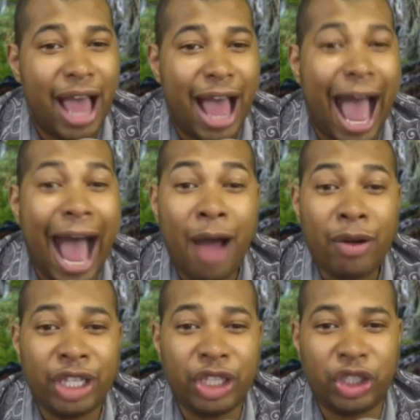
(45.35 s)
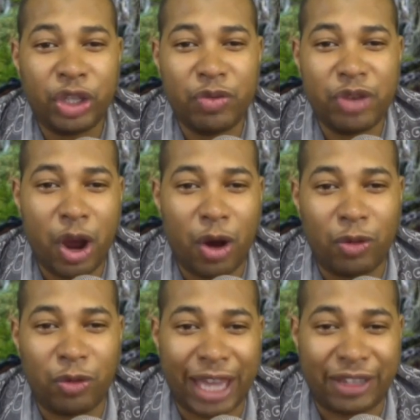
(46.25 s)
How did you
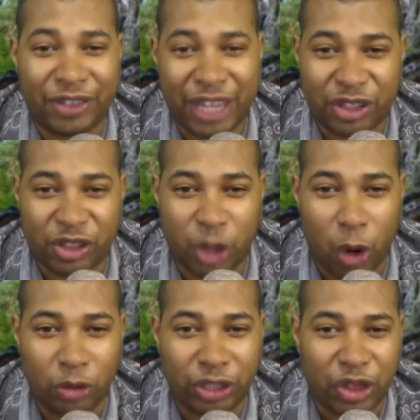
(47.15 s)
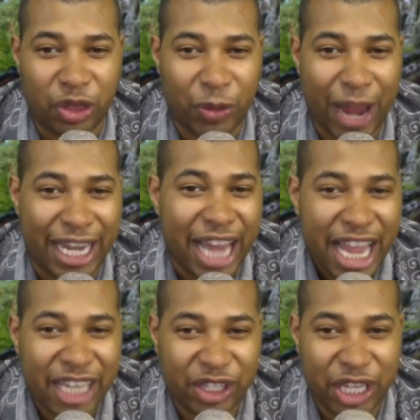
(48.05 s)
know that this golden thread
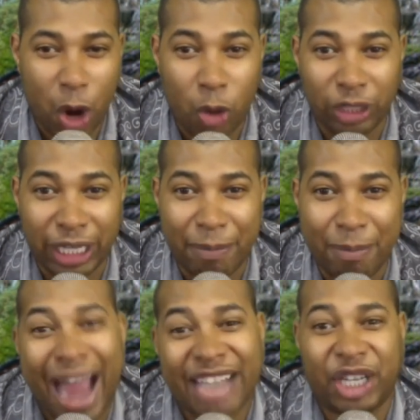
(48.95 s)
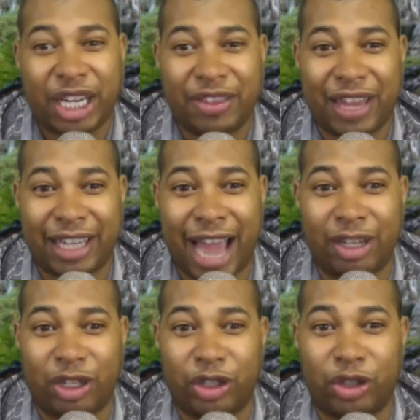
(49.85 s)
is the only magic that
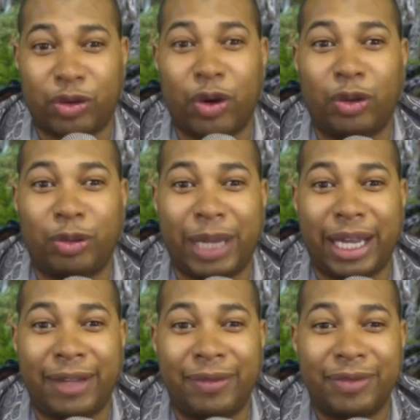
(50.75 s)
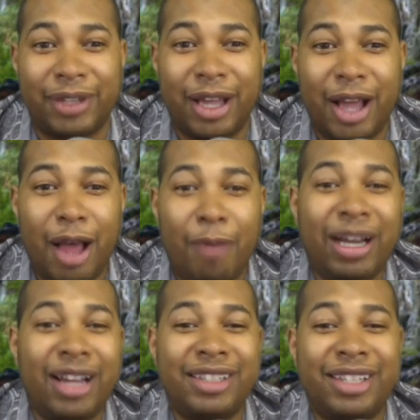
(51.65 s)
can control me?
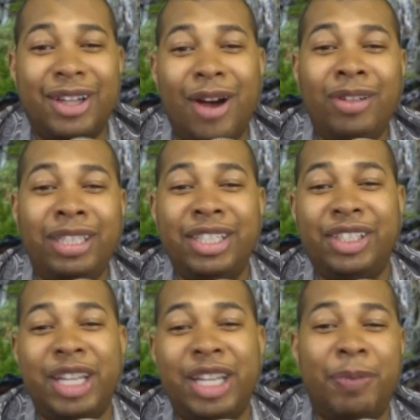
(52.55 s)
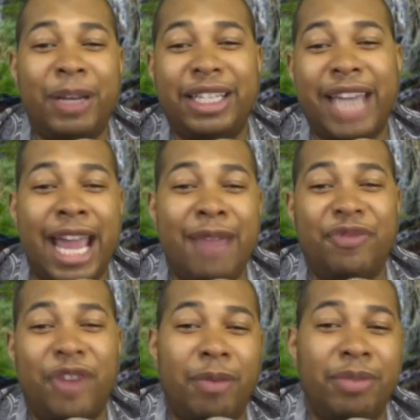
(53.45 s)
Because the golden sheep it came
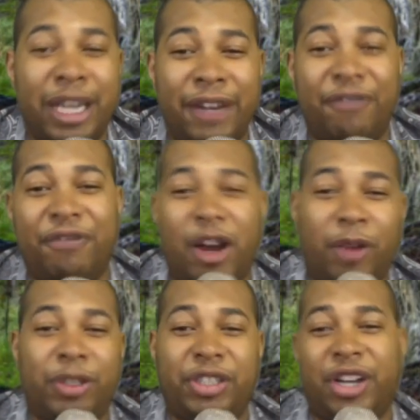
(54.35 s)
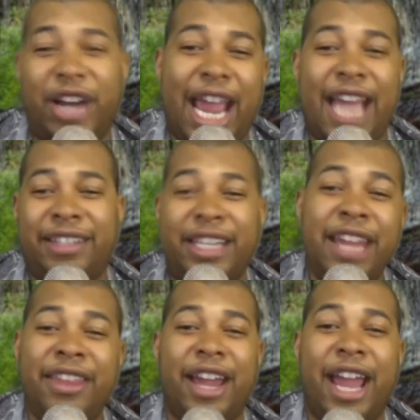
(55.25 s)
from didn't fuck with your ass
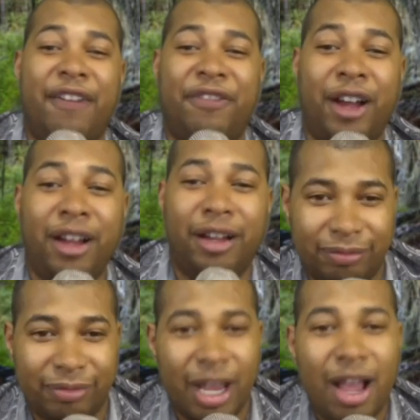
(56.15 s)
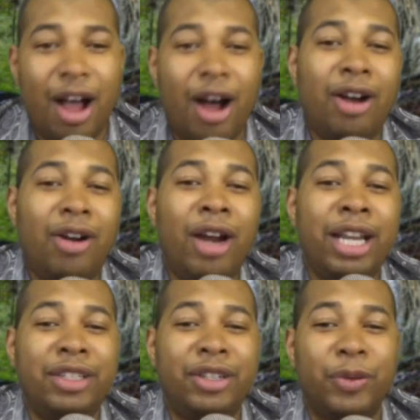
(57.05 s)
either, heifer.
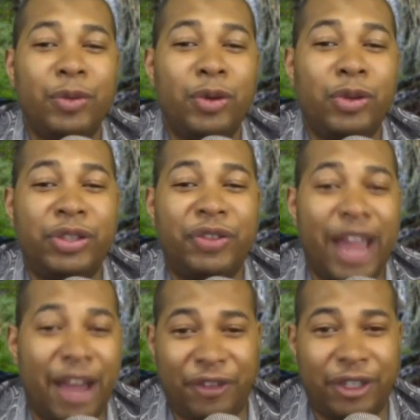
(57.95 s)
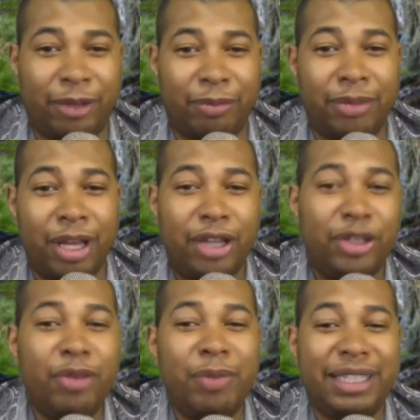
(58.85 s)
According to the rules of Hefferdom,
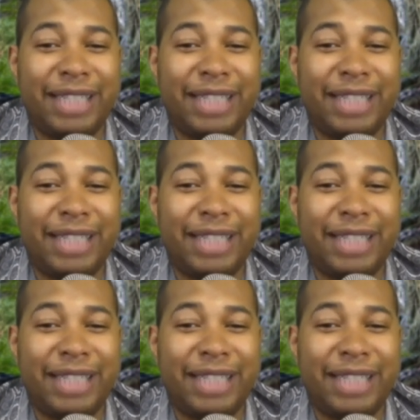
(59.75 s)
you must